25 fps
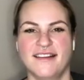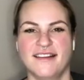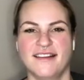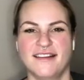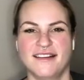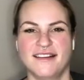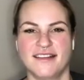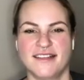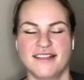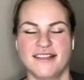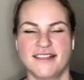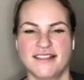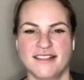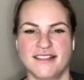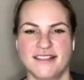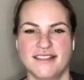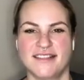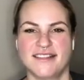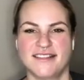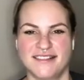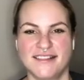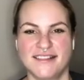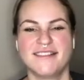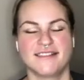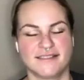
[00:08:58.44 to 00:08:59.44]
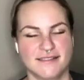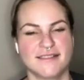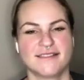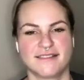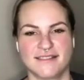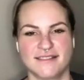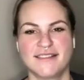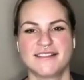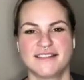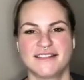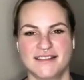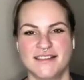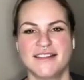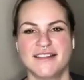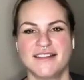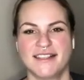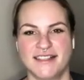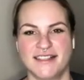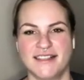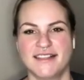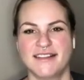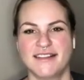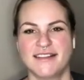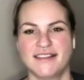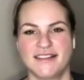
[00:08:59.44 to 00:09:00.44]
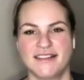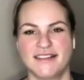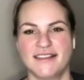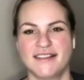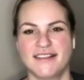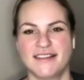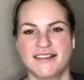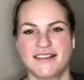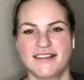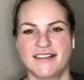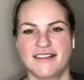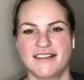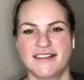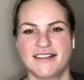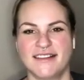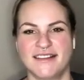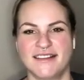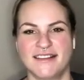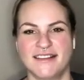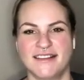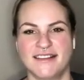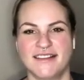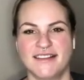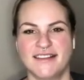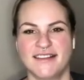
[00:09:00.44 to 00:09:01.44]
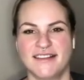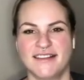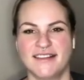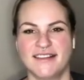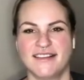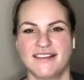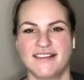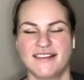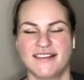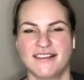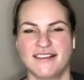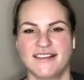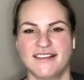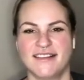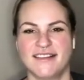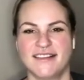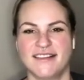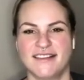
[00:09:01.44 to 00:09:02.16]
This person isn't speaking.